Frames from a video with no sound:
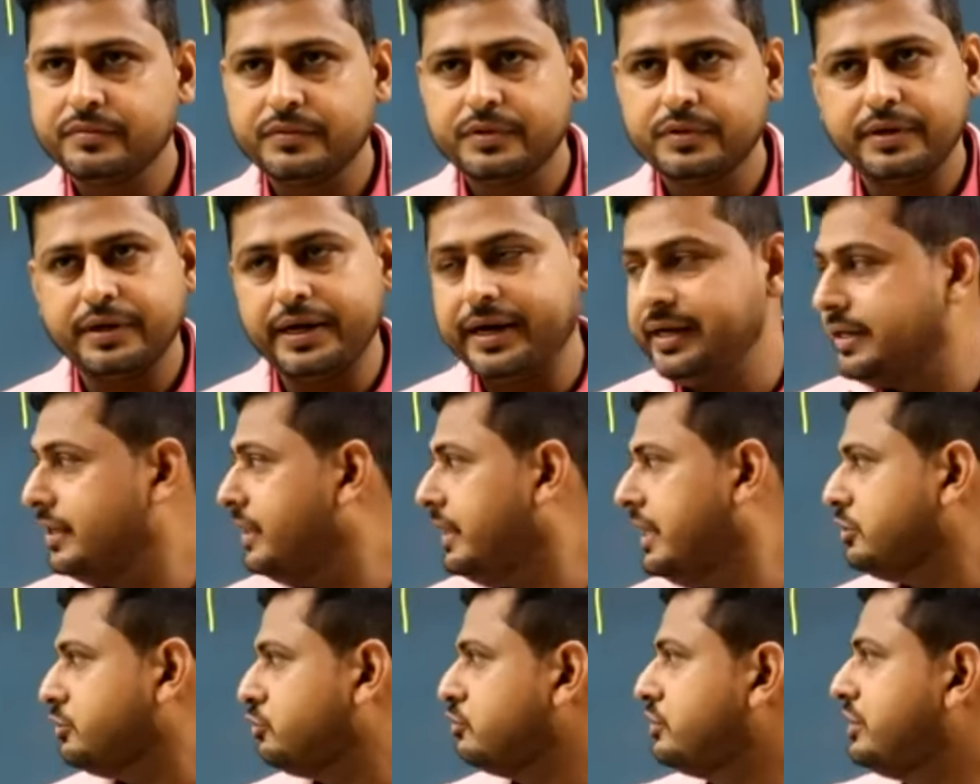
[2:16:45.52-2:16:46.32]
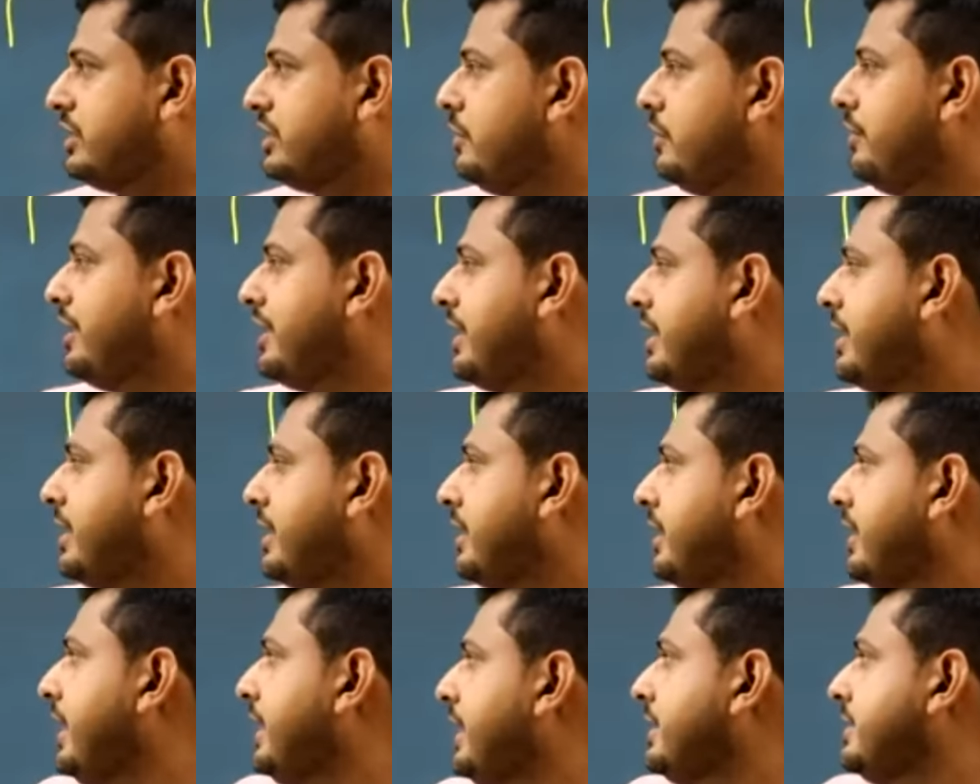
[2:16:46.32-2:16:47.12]
Right? So they will
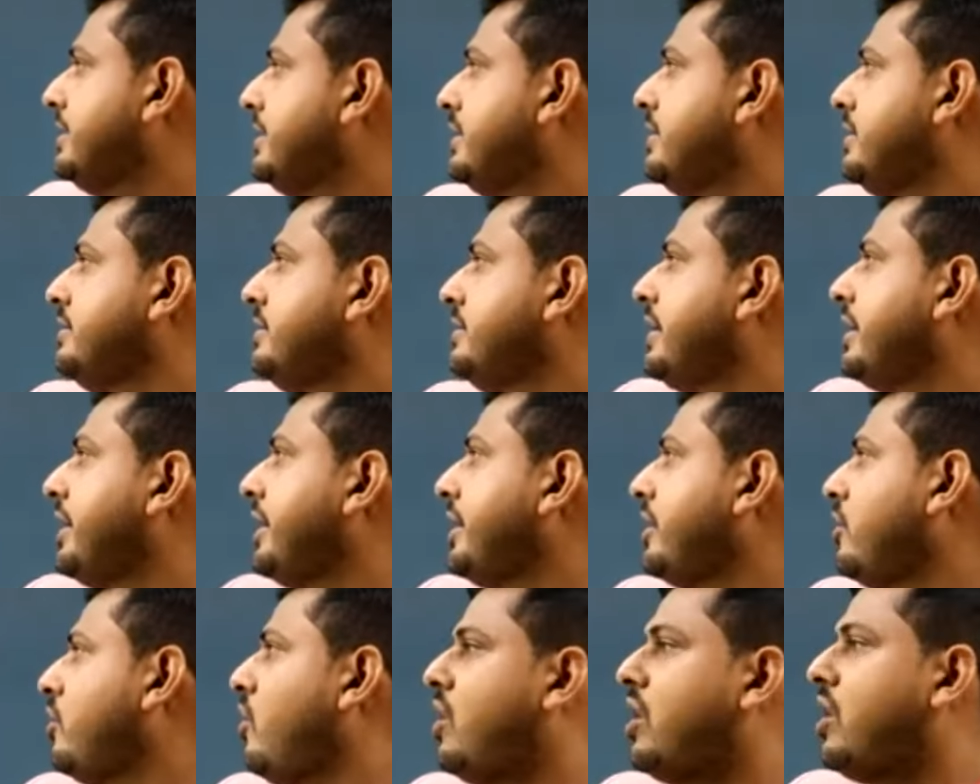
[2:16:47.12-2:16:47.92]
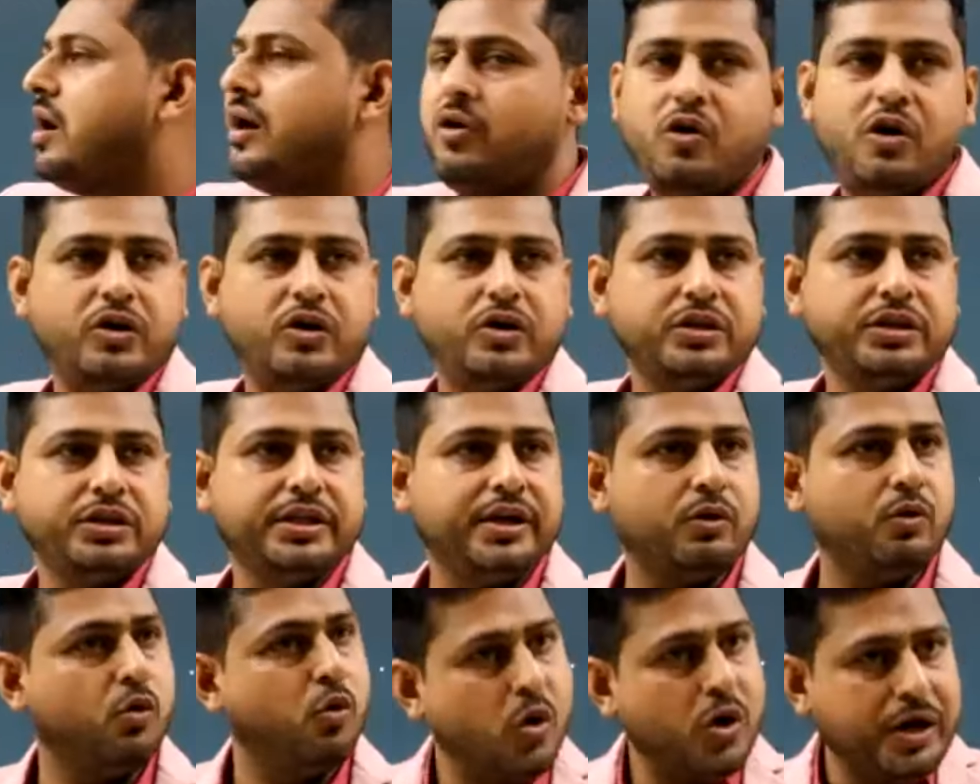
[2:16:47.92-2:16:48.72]
create the record on their
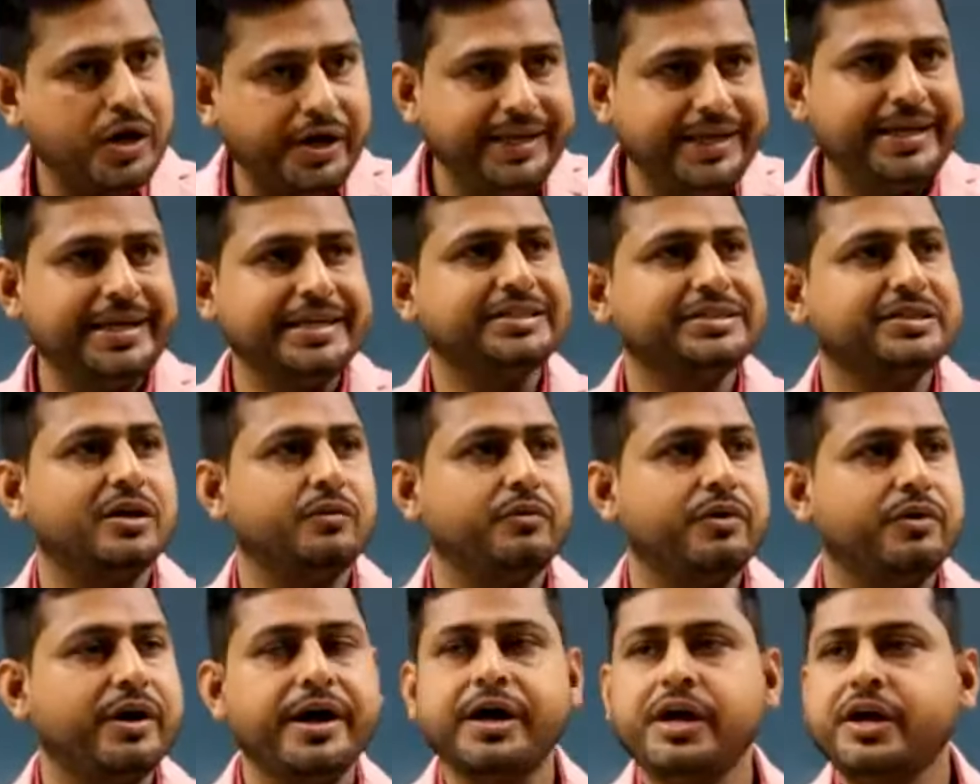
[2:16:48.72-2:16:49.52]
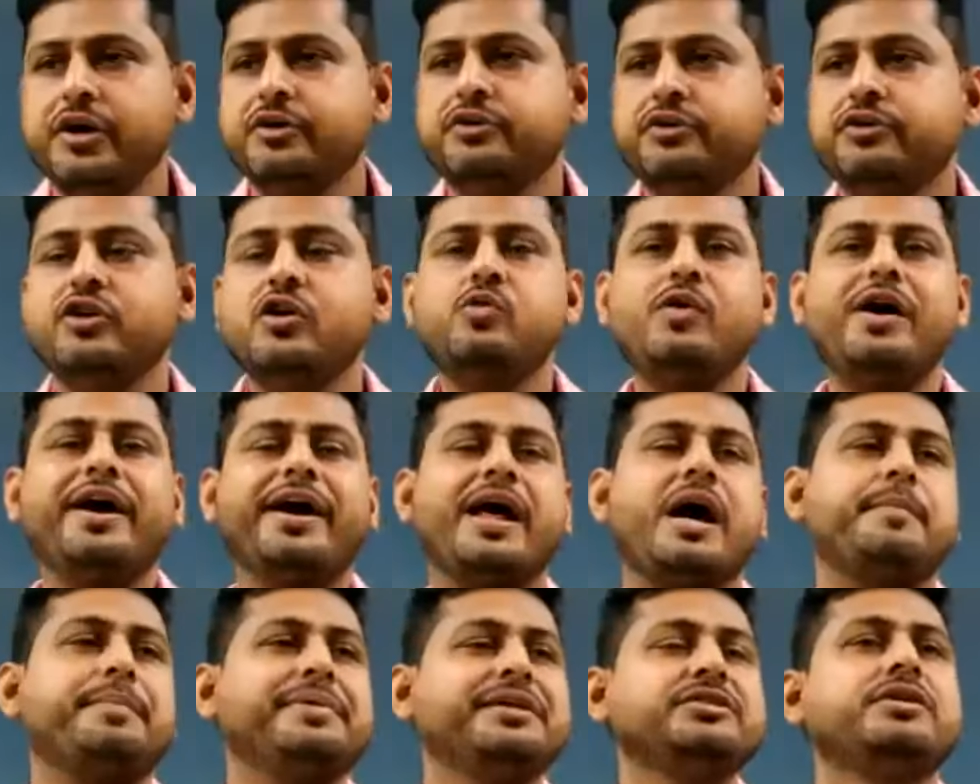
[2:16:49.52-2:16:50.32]
own DNS server. You know what
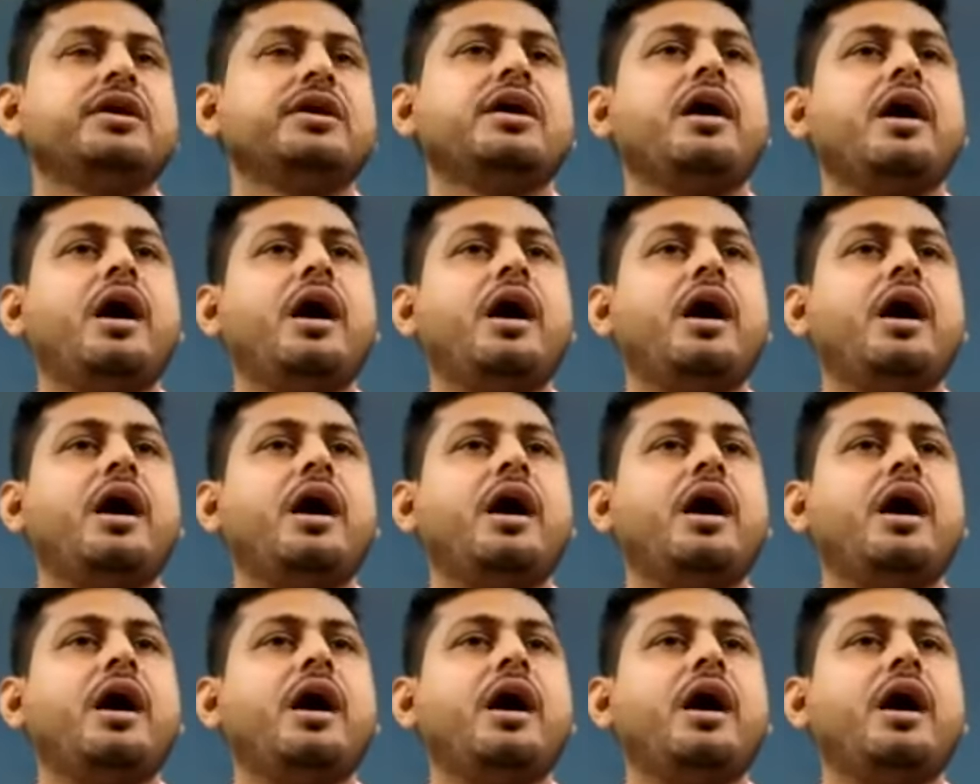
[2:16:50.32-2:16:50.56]
happens?